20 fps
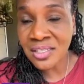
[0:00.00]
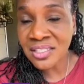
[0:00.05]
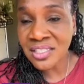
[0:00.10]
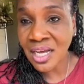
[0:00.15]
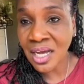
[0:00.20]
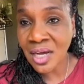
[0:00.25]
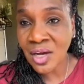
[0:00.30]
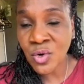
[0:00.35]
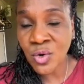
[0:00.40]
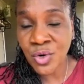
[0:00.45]
into
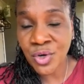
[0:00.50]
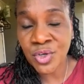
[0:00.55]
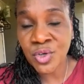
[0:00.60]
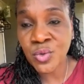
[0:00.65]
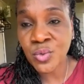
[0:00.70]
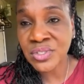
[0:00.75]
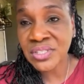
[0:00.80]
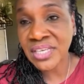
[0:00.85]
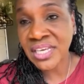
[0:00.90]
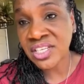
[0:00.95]
our court who
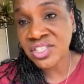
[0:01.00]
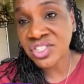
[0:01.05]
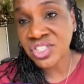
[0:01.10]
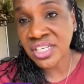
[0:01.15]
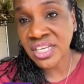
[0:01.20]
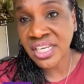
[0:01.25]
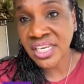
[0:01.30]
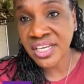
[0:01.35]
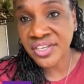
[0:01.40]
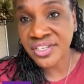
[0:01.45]
was
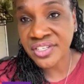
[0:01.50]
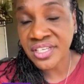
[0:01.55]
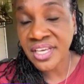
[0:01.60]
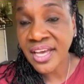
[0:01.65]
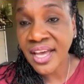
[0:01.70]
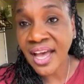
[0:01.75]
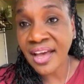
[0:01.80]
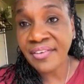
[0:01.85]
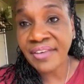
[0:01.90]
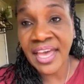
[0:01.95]
engineers.
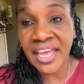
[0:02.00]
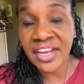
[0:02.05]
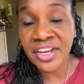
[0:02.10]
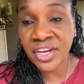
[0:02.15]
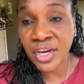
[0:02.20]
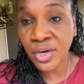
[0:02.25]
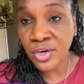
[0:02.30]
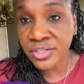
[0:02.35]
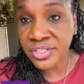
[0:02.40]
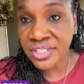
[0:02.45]
I've had
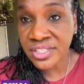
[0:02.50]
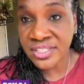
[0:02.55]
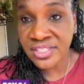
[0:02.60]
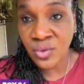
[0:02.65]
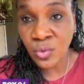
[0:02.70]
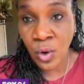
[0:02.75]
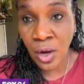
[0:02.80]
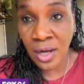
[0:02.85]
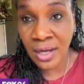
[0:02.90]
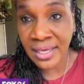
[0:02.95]
nurses that
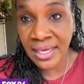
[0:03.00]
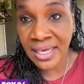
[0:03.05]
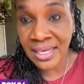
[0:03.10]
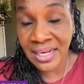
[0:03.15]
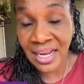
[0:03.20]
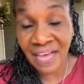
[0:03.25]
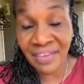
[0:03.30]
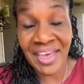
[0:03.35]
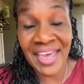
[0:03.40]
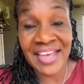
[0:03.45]
walk
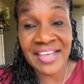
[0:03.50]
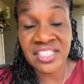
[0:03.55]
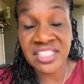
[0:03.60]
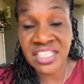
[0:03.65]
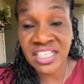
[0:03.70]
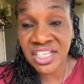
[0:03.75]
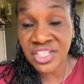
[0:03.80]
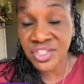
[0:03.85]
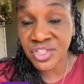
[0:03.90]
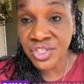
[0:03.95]
in. I've had
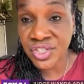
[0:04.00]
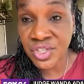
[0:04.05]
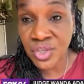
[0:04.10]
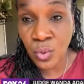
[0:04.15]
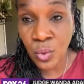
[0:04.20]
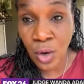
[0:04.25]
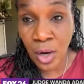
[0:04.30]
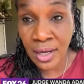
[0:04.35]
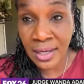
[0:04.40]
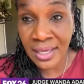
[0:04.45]
teachers to
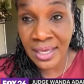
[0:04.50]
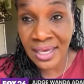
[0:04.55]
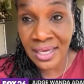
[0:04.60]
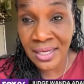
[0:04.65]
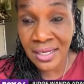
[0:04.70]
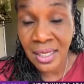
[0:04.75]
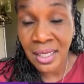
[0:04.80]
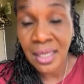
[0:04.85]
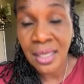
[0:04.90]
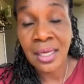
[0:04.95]
walk
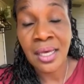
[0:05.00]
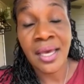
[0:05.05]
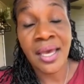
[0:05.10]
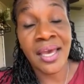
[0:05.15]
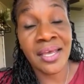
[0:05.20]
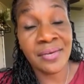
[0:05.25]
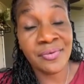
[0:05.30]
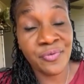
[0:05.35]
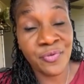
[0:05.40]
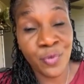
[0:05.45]
in.
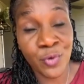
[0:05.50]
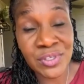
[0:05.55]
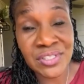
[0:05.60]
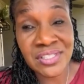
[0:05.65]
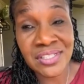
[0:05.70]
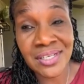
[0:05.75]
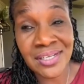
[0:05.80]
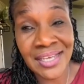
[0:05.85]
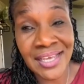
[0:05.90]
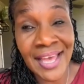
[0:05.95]
And
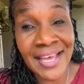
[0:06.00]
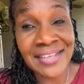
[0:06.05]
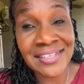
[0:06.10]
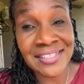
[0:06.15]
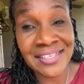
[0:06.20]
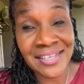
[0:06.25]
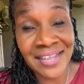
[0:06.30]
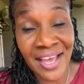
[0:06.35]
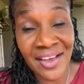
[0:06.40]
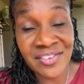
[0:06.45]
fortunately, I
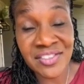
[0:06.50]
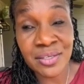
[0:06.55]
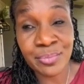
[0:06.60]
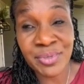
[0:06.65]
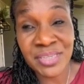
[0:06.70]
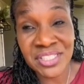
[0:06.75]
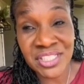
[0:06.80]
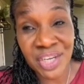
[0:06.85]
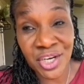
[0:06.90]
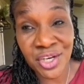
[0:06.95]
did have some
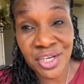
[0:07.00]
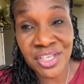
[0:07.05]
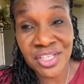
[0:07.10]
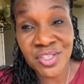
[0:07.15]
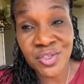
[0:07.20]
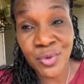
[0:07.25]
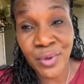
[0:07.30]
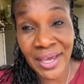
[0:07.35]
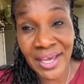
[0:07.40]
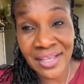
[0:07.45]
attorneys
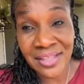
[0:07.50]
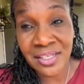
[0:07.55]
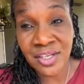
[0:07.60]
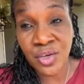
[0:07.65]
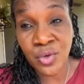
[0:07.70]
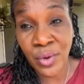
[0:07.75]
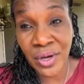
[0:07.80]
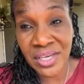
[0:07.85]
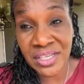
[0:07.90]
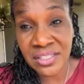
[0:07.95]
who had to
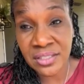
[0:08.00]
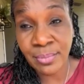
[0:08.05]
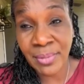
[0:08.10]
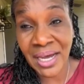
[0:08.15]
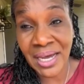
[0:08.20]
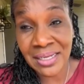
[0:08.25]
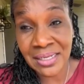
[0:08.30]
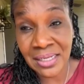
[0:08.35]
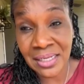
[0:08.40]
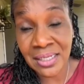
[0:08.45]
grace
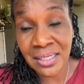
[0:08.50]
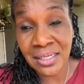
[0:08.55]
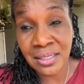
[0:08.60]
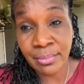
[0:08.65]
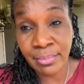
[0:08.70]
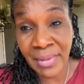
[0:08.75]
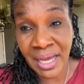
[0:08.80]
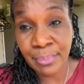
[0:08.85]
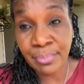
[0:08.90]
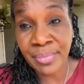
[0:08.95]
my
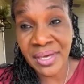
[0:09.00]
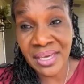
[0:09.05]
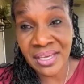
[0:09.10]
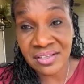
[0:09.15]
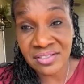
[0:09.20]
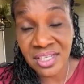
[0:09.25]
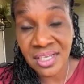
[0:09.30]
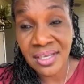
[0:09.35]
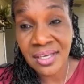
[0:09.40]
my bench